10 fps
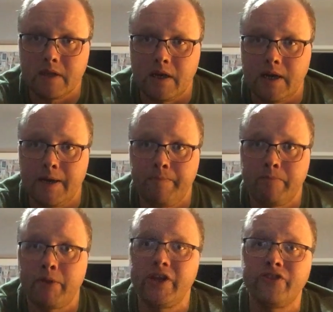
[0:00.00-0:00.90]

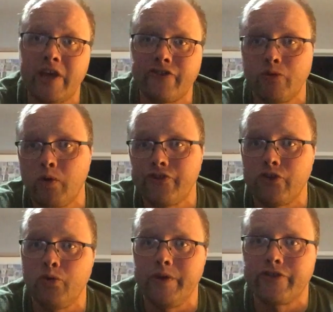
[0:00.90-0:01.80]
But the intention was
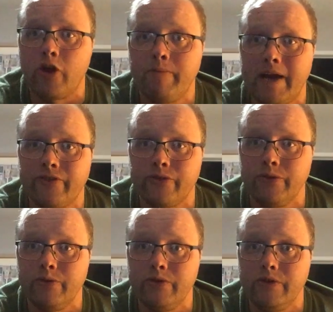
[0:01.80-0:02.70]
to always go back
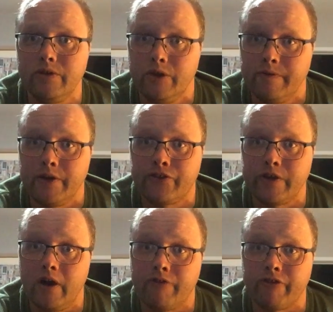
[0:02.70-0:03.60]
to
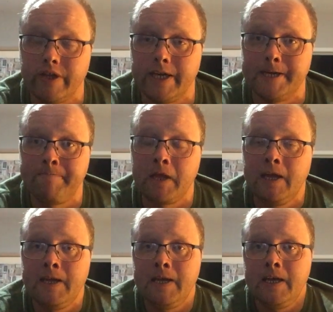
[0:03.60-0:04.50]
university after a year.
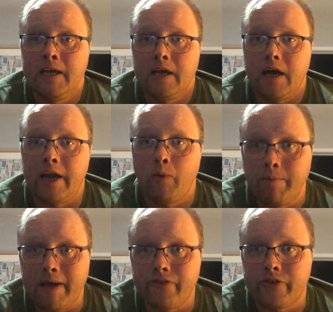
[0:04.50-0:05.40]
And I
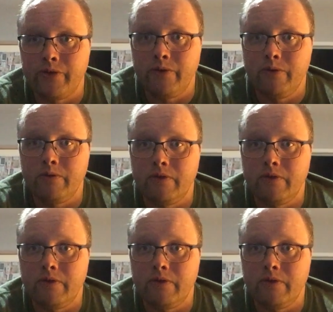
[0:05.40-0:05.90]
went back to